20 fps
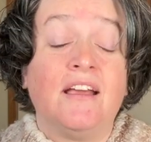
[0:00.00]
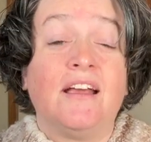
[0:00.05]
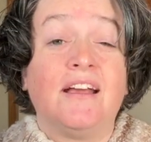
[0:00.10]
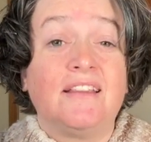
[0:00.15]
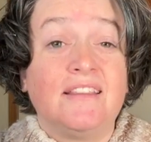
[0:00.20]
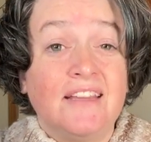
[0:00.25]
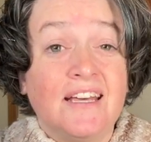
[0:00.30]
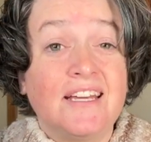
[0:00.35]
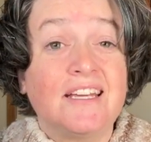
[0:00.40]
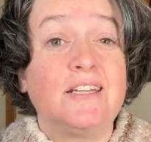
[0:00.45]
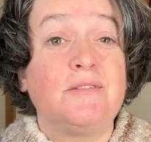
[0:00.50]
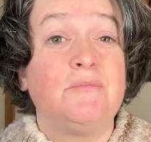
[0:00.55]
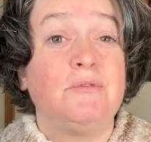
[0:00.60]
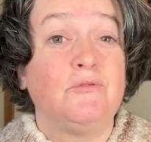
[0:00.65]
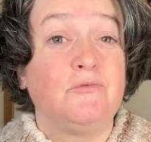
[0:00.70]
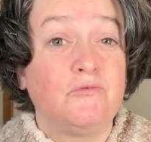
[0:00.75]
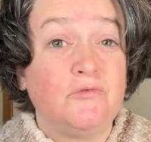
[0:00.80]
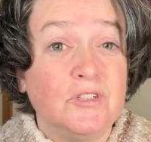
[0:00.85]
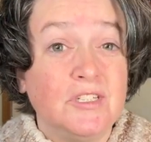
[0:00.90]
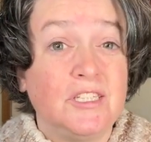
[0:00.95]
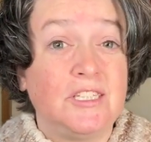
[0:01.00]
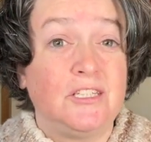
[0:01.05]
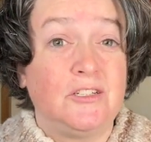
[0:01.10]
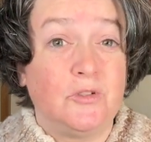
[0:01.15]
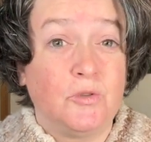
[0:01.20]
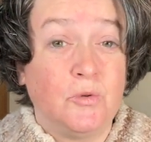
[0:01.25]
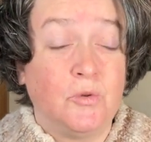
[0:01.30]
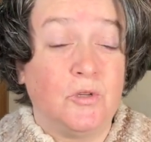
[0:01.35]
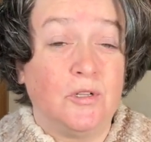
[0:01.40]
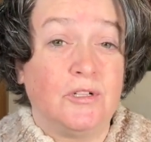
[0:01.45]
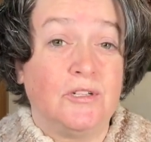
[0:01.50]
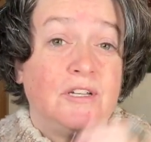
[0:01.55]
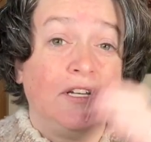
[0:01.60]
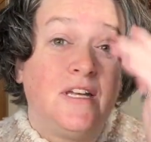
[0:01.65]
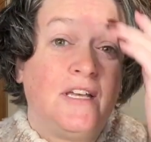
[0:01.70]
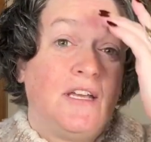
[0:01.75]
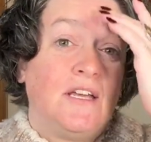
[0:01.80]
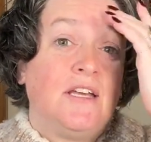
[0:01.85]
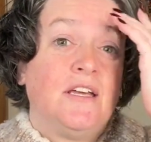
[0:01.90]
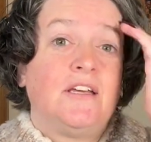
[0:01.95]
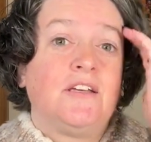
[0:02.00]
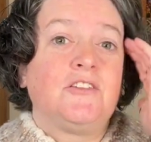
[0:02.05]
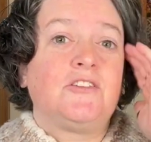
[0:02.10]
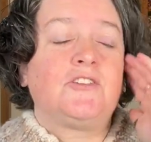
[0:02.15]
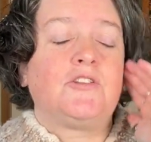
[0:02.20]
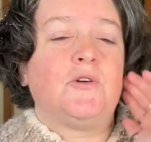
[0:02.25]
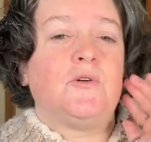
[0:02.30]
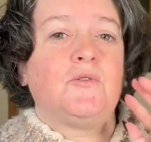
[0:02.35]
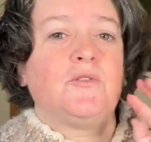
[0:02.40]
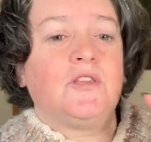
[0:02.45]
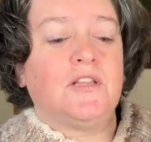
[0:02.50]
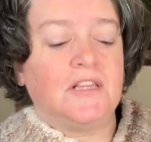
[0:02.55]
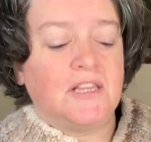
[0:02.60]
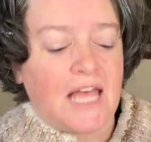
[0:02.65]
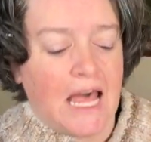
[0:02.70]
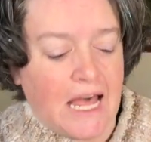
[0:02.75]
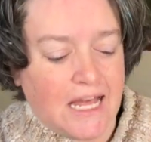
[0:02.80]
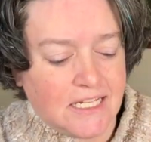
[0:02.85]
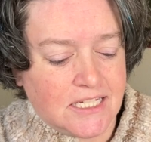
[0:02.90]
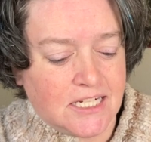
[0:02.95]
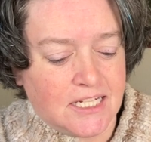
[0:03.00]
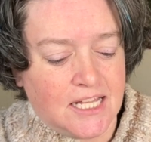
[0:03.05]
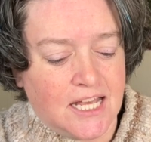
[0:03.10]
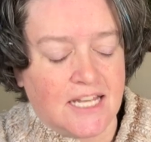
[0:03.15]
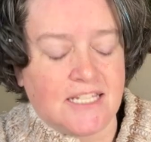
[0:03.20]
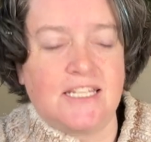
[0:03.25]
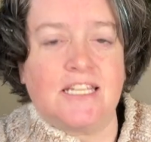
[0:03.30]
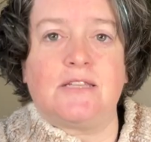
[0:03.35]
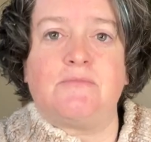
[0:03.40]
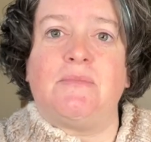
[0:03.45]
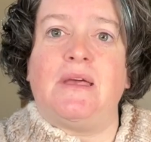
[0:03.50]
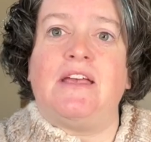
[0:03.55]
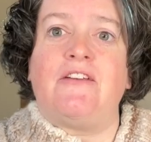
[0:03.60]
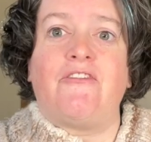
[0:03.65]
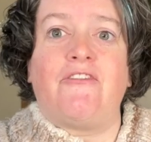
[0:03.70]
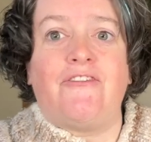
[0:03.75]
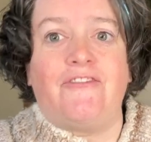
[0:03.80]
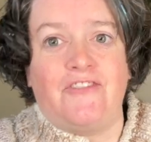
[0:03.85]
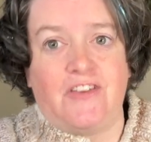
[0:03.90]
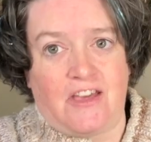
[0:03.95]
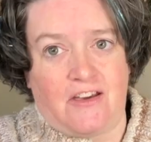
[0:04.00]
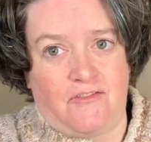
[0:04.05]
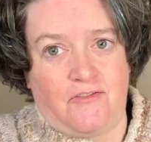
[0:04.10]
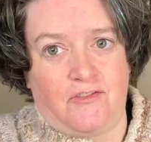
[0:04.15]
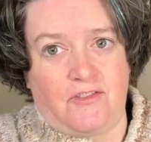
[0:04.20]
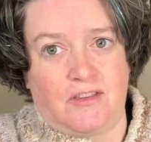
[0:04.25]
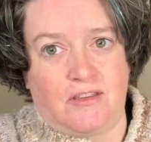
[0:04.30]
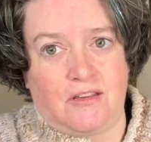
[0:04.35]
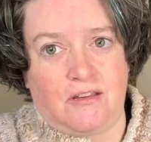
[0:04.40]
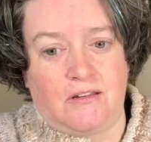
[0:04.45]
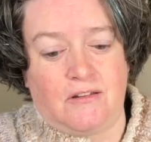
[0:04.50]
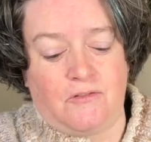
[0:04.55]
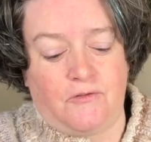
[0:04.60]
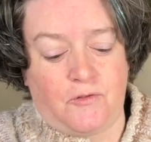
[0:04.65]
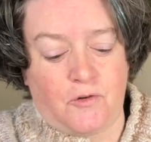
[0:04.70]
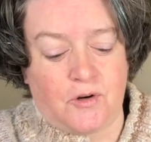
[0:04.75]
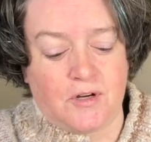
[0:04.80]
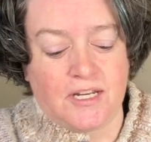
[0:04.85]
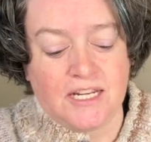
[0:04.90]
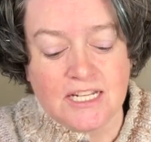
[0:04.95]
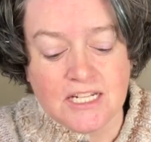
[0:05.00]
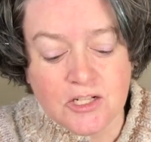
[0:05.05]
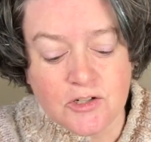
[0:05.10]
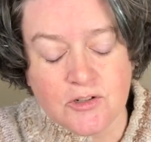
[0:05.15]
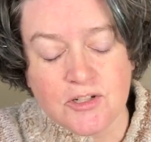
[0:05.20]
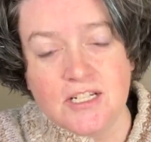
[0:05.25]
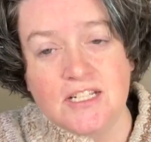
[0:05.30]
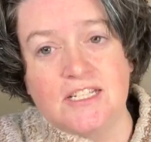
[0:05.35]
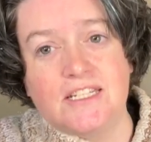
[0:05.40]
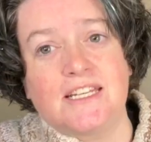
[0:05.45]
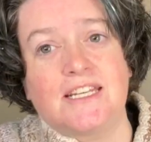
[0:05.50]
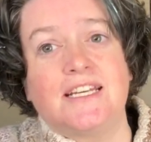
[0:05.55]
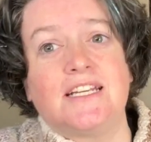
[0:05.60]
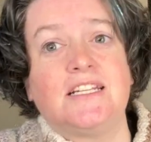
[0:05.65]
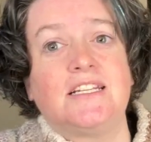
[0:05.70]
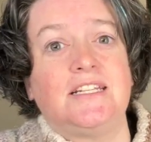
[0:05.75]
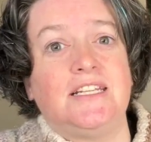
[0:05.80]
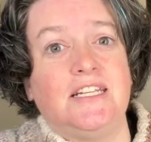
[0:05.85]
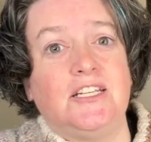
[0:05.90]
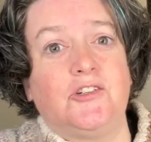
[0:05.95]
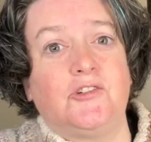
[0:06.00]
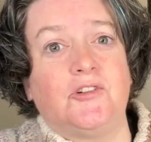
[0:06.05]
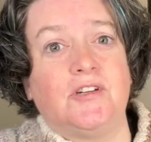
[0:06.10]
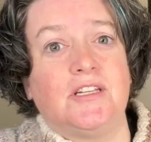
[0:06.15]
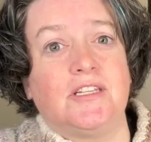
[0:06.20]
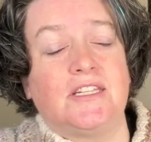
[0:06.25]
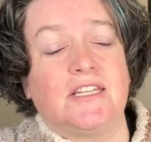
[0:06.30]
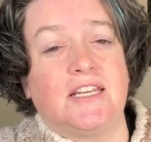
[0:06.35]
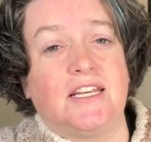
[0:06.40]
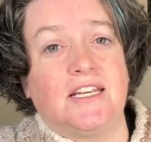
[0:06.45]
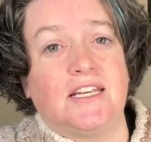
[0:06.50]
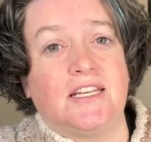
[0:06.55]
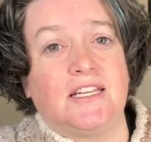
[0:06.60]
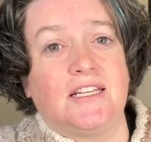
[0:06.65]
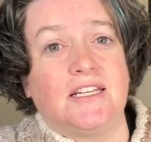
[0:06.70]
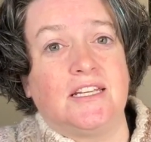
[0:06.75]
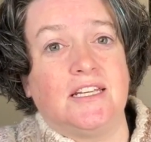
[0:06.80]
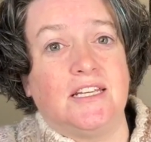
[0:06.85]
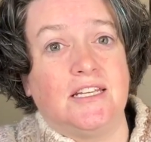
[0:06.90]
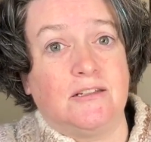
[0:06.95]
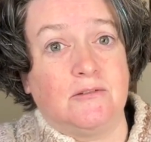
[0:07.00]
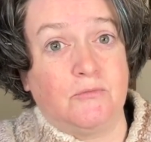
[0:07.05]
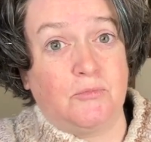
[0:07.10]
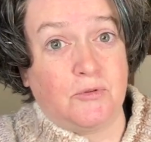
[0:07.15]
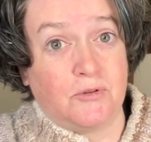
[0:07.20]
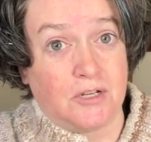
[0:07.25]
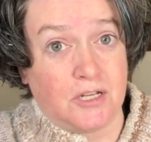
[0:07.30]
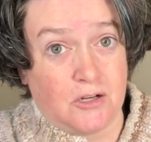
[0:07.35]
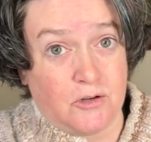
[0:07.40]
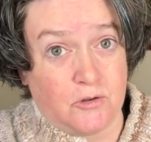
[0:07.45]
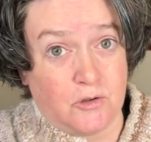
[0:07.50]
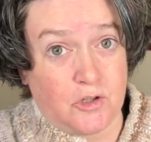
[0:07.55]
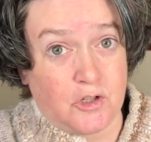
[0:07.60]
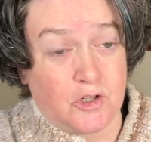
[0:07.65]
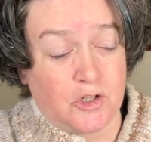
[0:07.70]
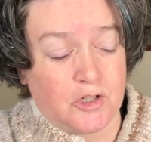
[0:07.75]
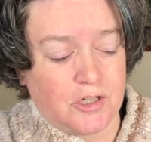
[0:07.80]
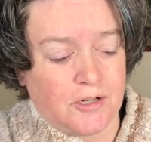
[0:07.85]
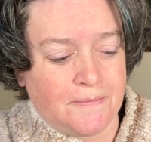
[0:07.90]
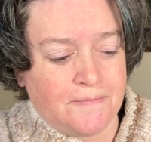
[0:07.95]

And that can be really cool. So the last class is May 5th for increasing and decreasing in brioche.